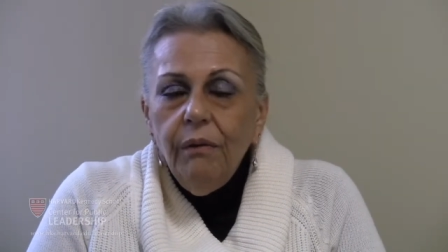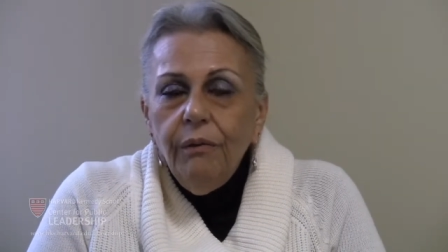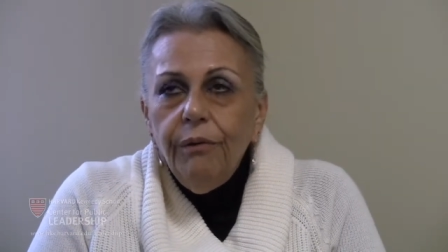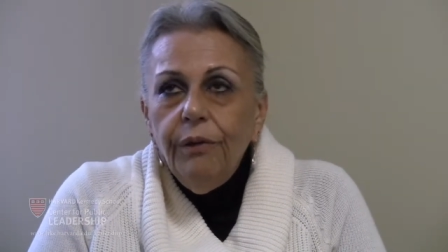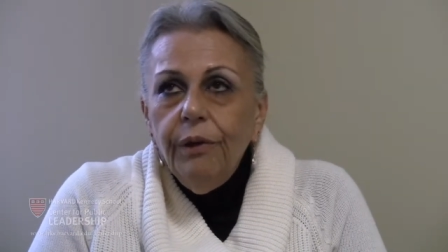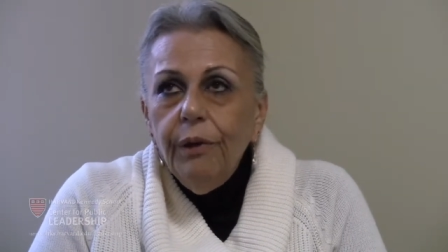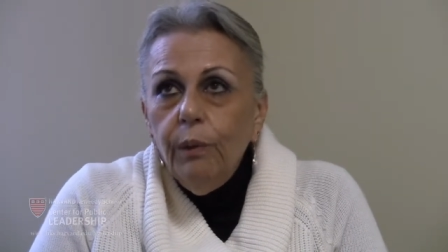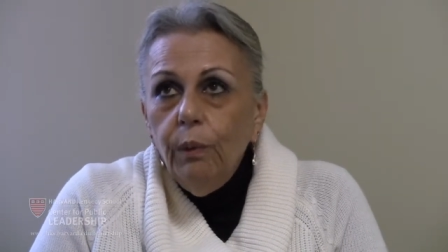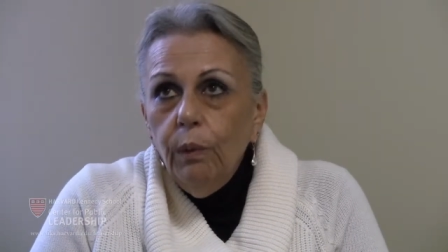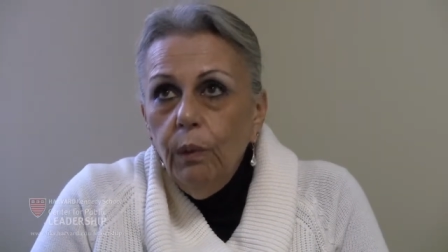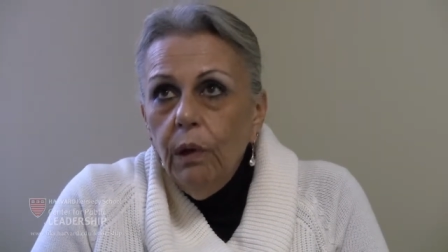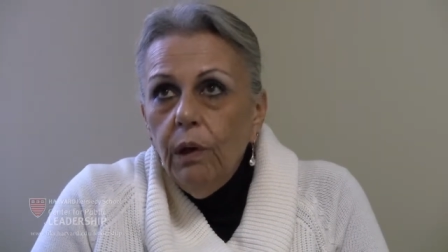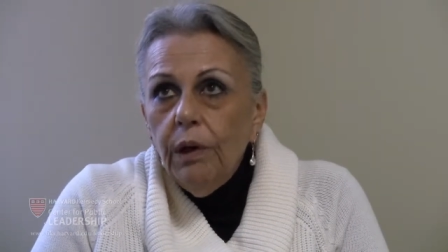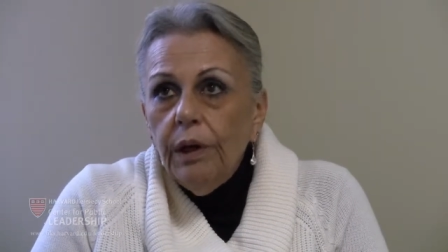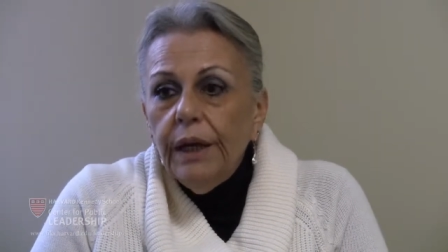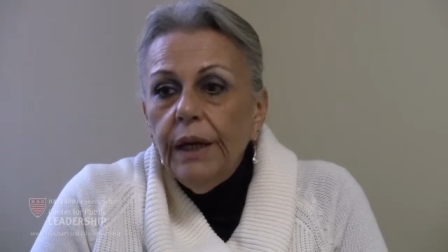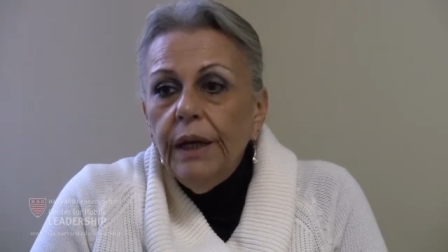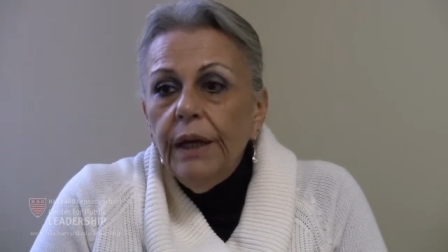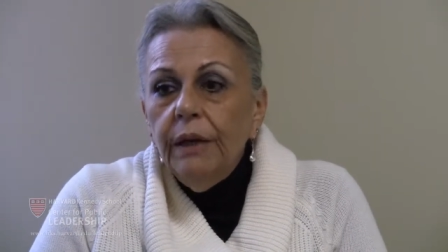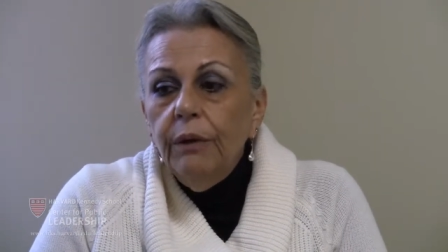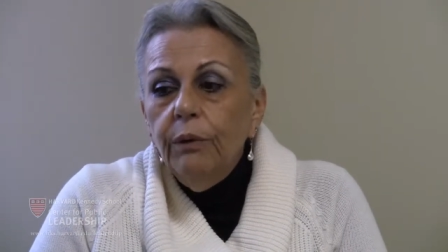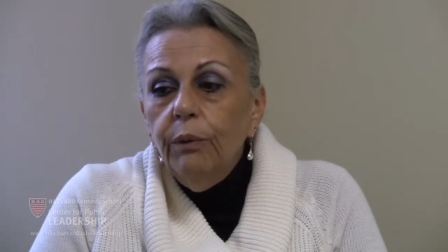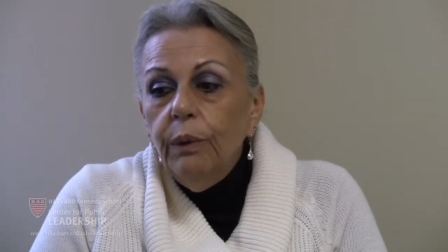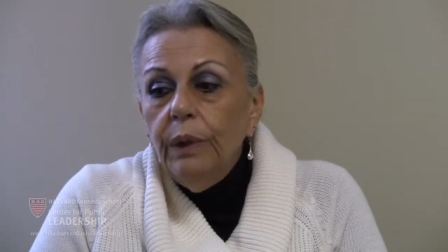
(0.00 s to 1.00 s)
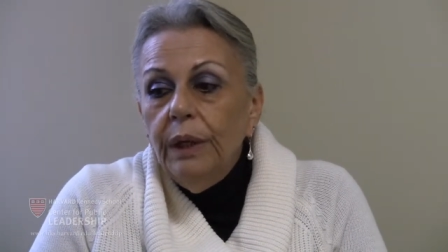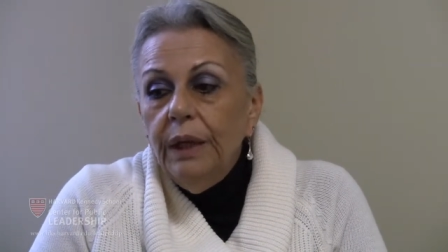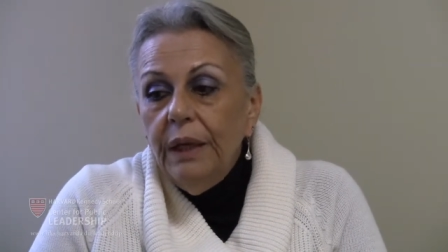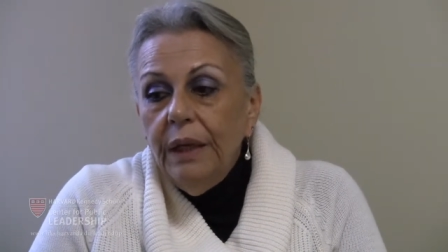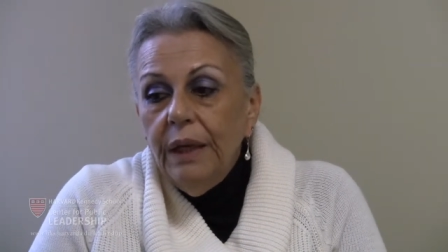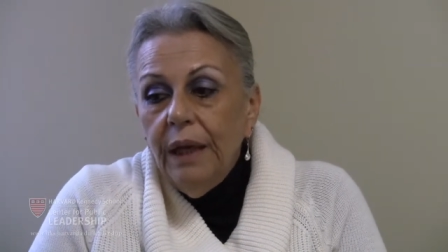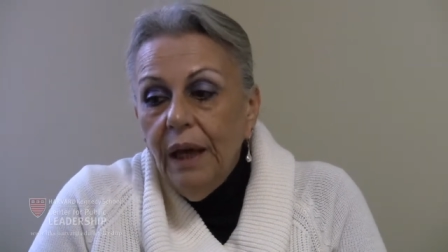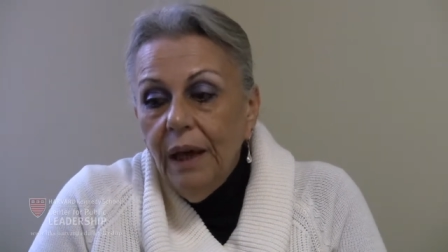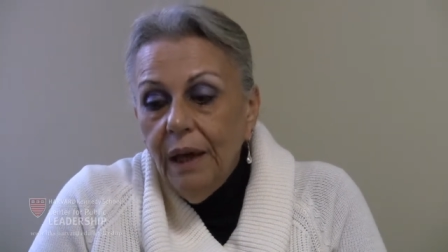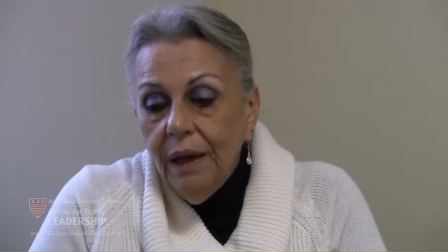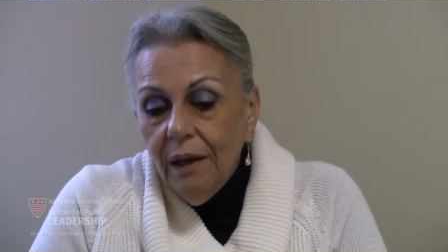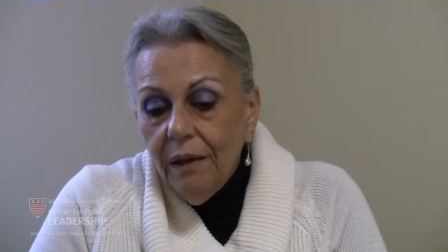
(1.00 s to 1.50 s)
of the work, and we
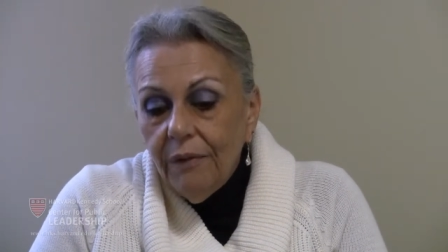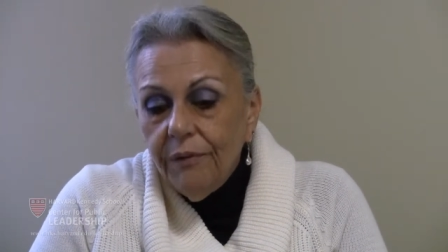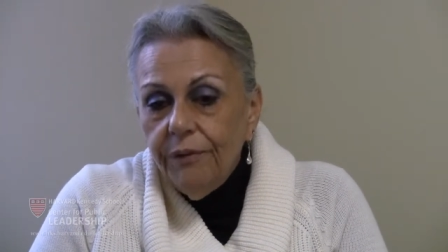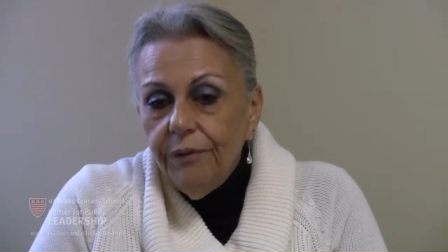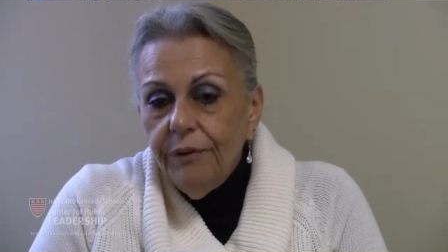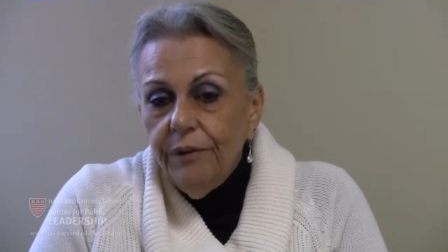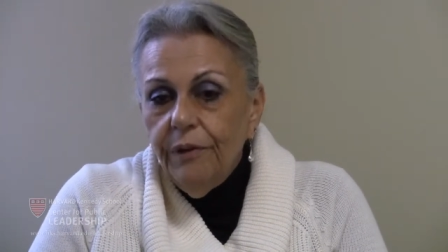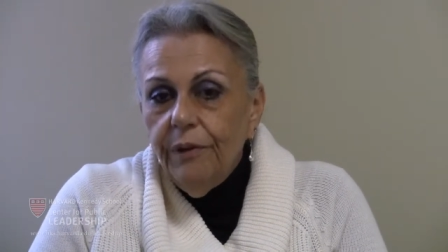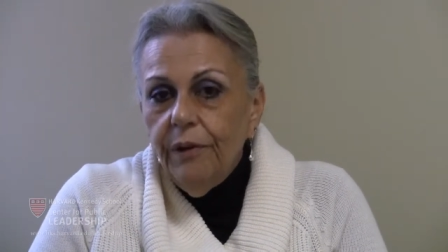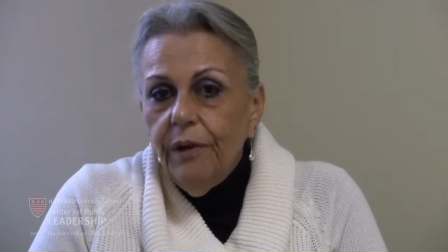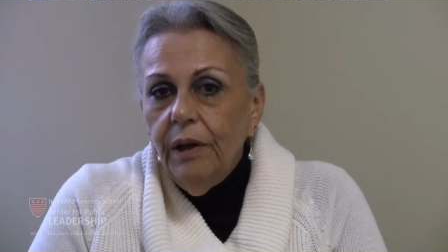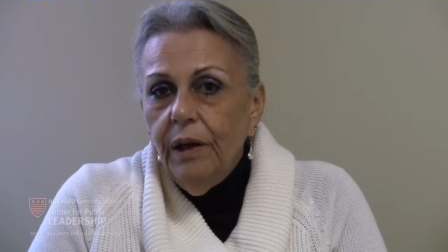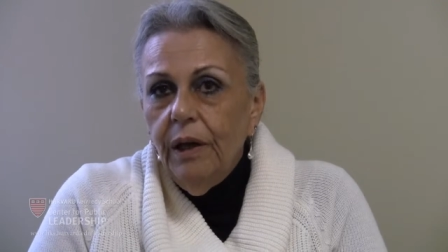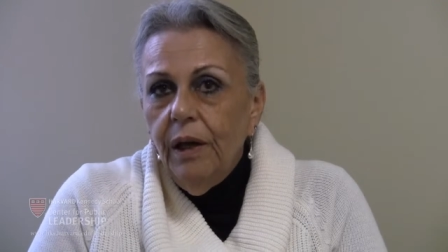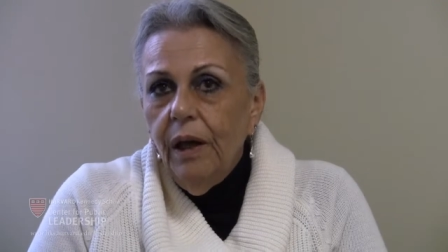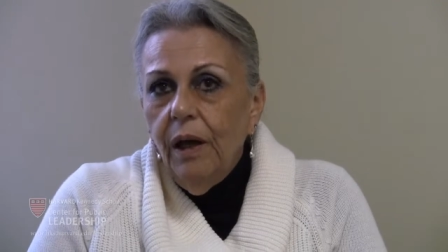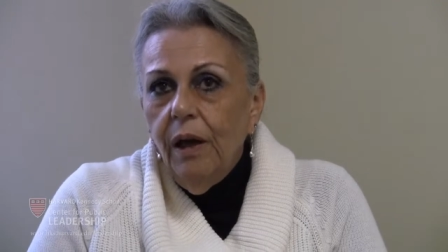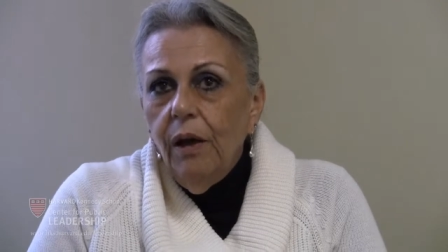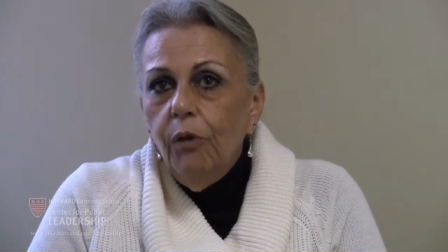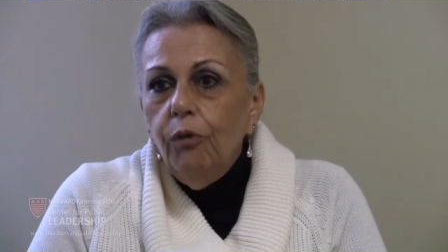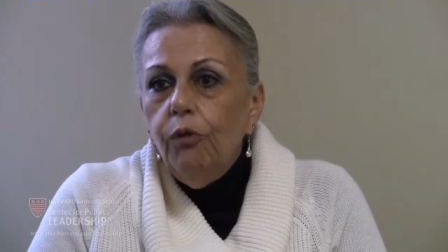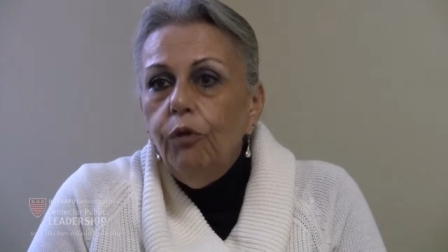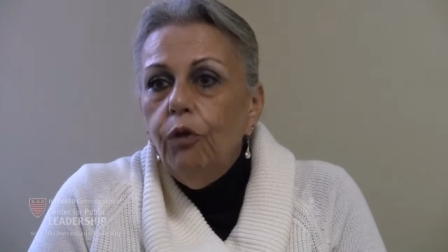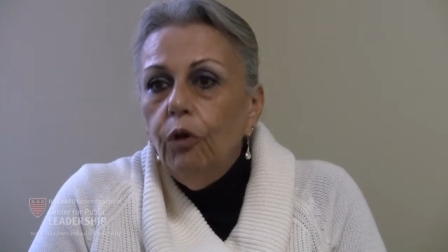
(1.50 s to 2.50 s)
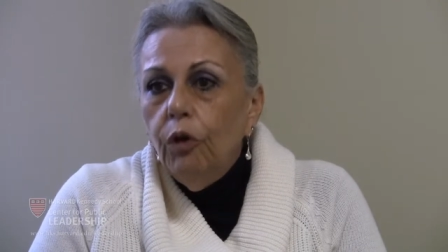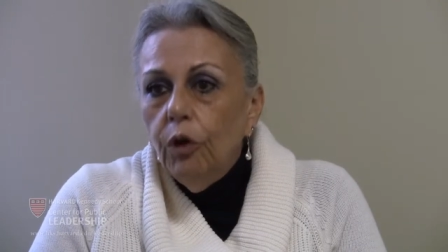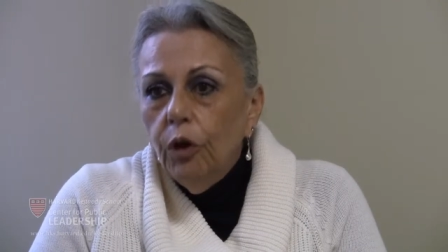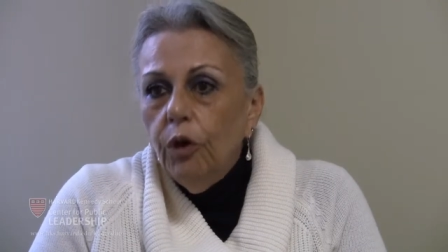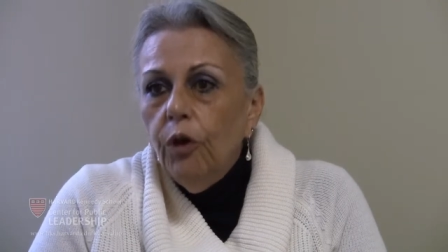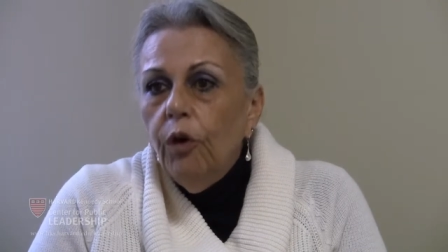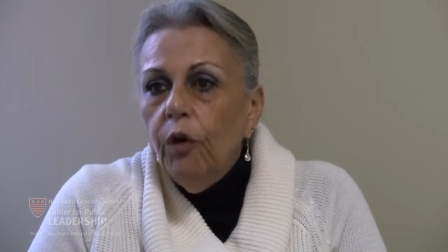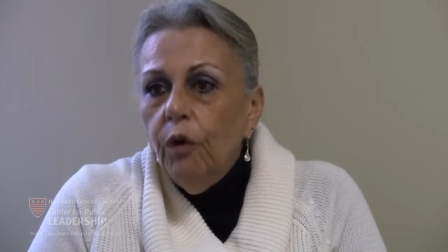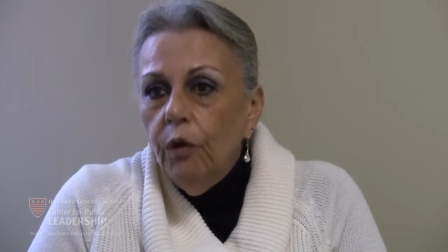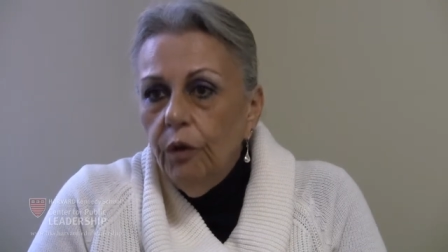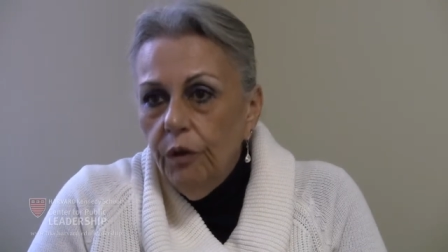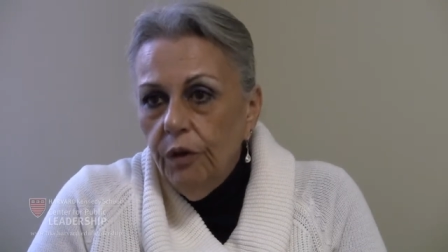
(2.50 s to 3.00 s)
have
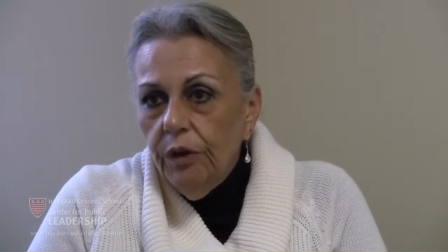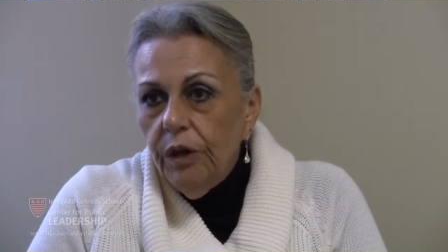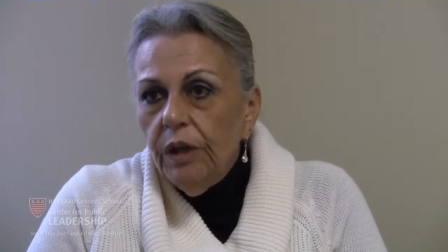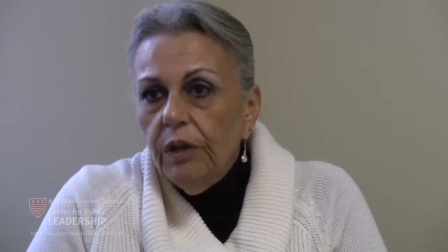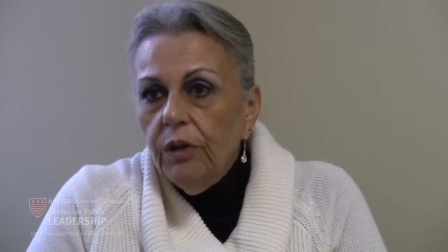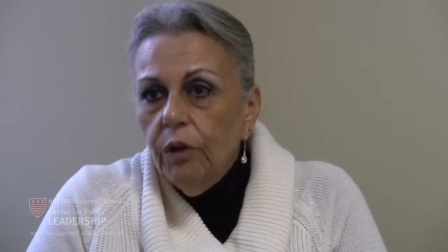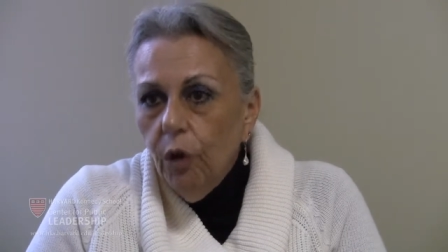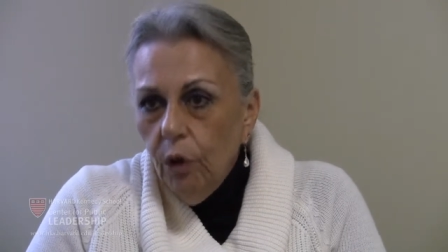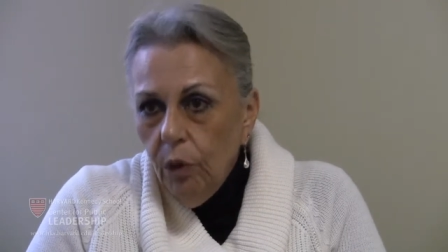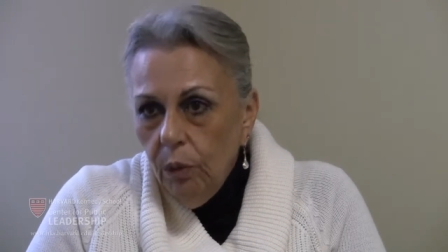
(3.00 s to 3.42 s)
four hundred,